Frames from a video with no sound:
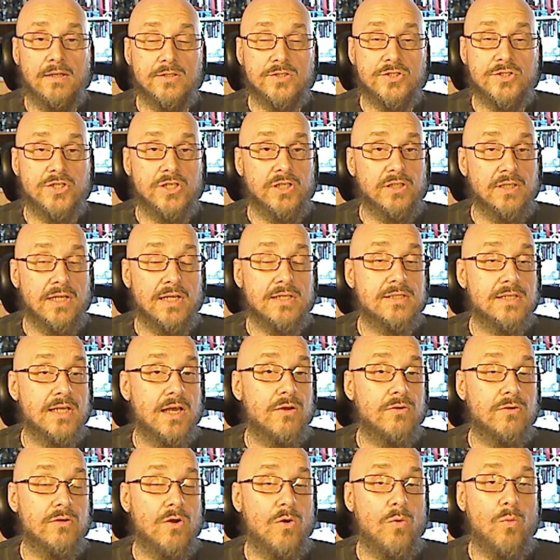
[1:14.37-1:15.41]
she lets
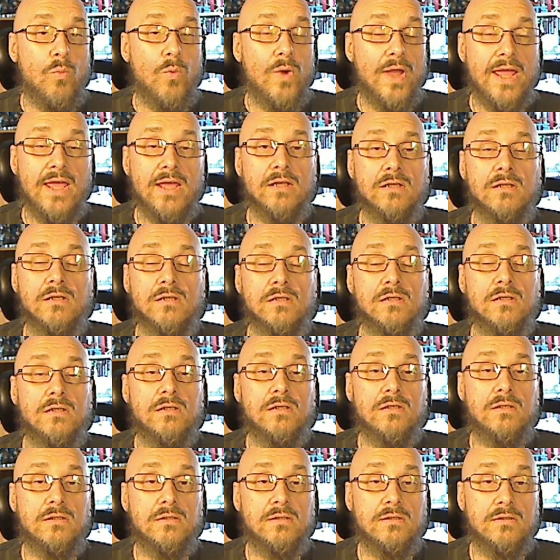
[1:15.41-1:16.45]
out a wail
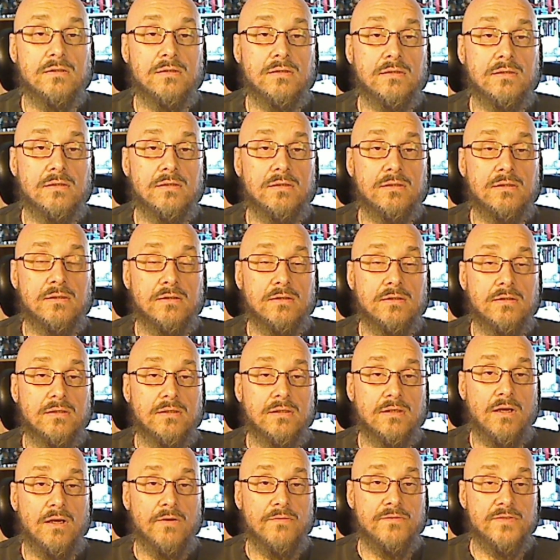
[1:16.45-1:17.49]

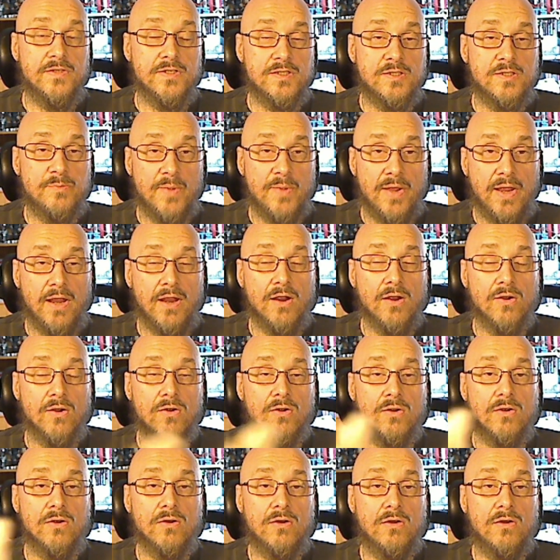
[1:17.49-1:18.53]
of despair,